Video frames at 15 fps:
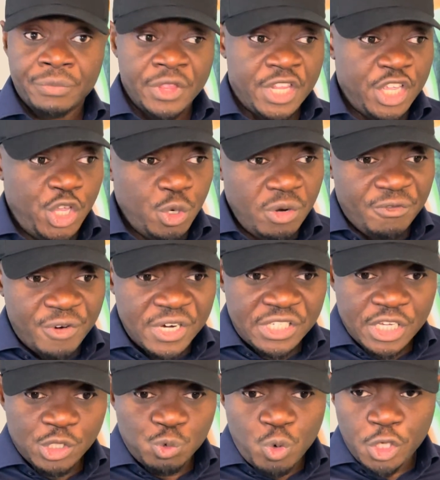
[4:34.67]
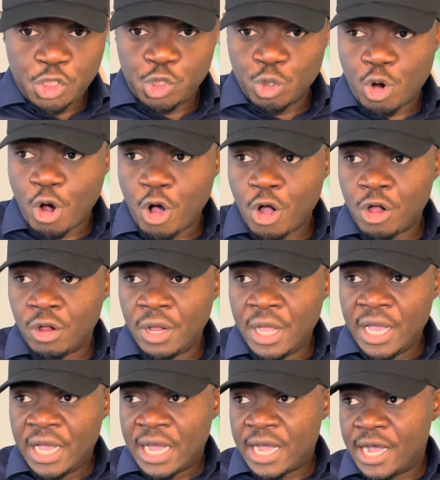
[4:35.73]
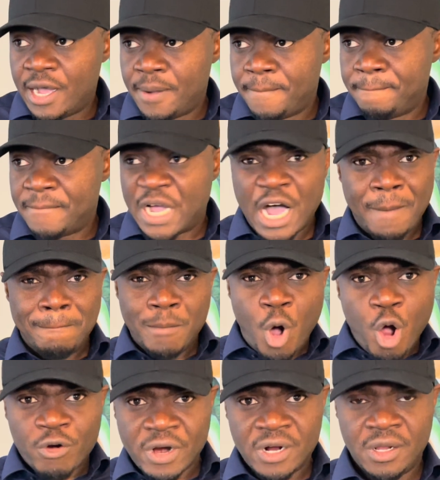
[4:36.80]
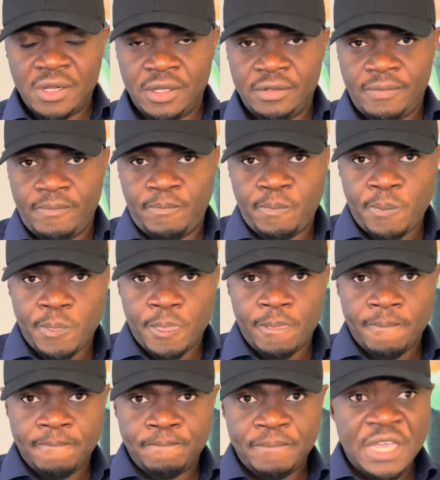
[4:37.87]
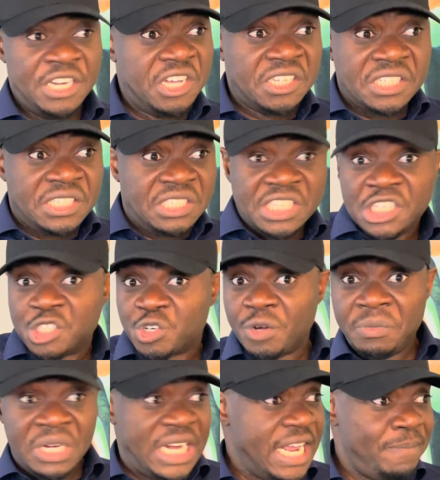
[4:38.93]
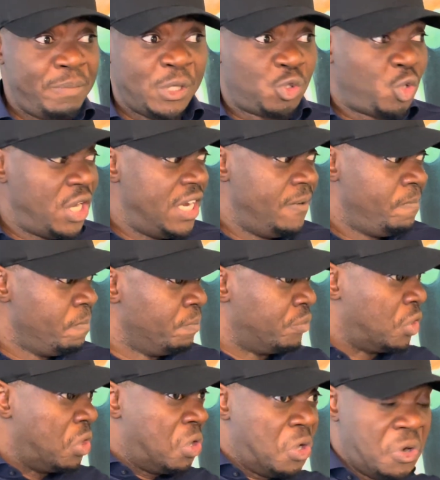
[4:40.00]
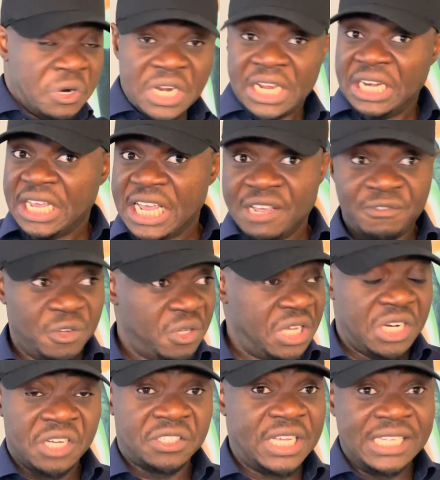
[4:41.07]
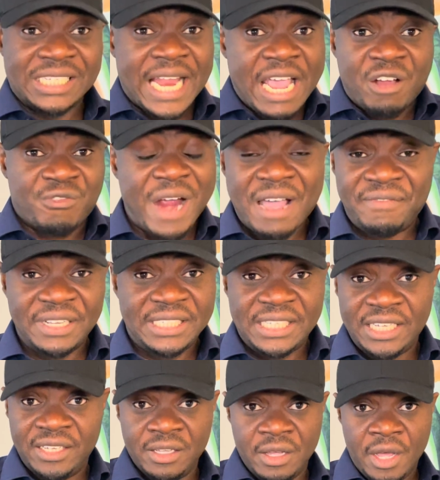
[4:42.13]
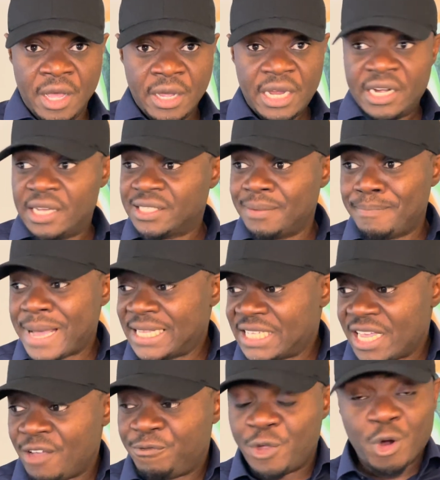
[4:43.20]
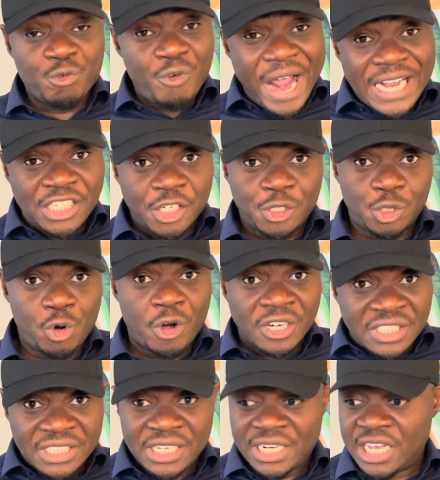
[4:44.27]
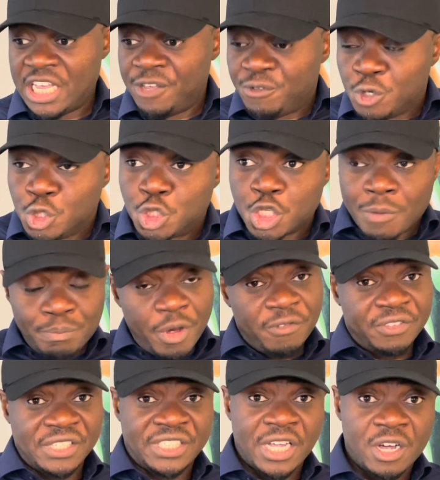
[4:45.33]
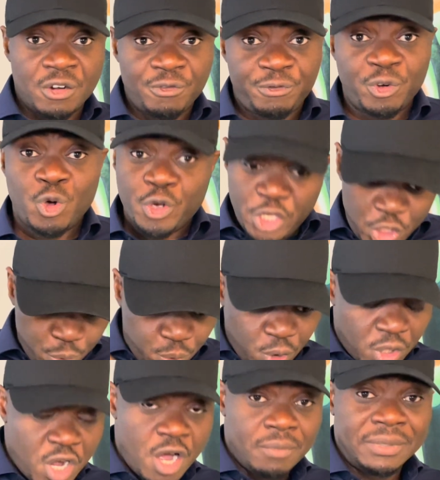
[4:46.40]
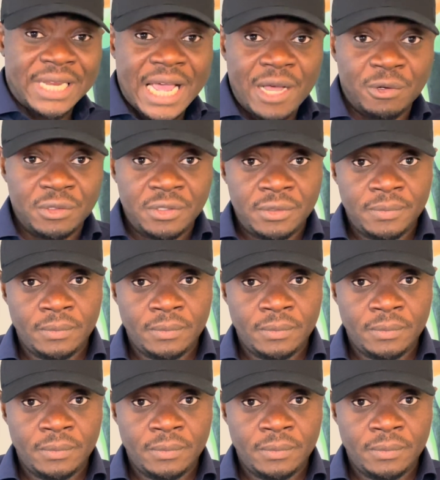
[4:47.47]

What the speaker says: The universe is what you call a moral. It doesn't discriminate between good and evil. It's like gravity. It doesn't matter if you're righteous or a sinner. If you jump off the second floor, you will come down.